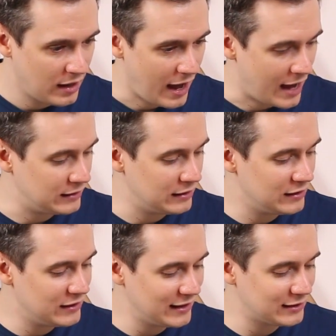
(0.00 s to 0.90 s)
and
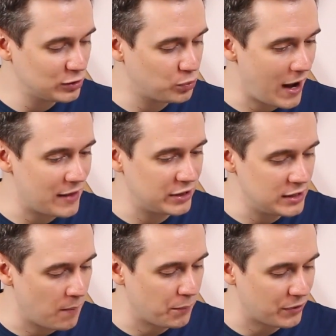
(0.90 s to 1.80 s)
this is where the
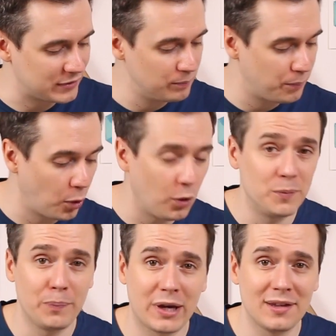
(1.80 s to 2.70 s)
number is
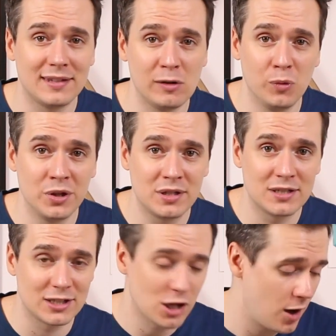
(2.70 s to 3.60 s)
important, because it would
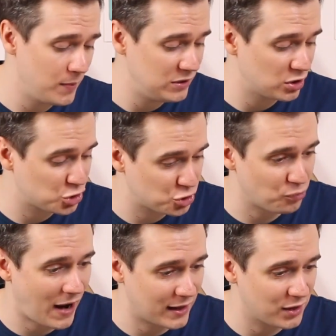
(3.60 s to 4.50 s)
determine the
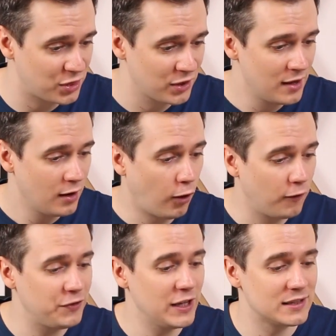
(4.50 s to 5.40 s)
strength of the